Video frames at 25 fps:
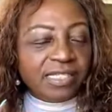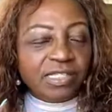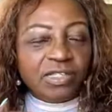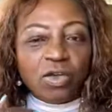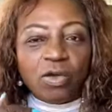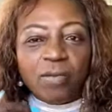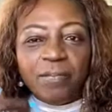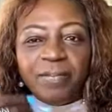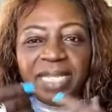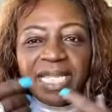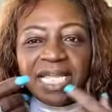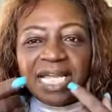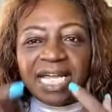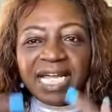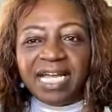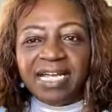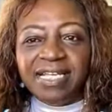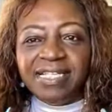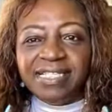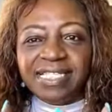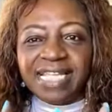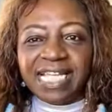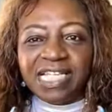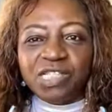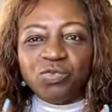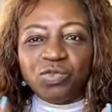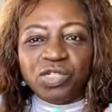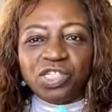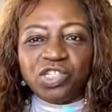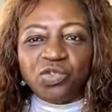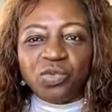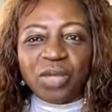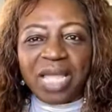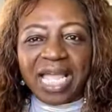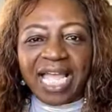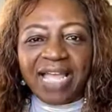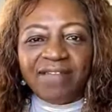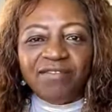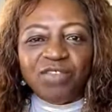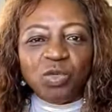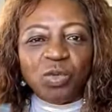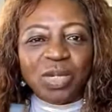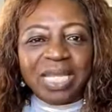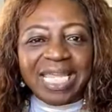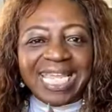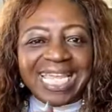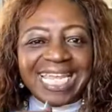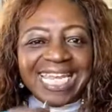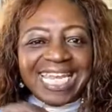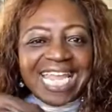So because that's what you have, you
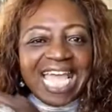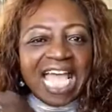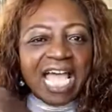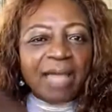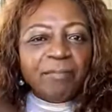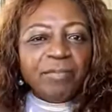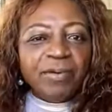cannot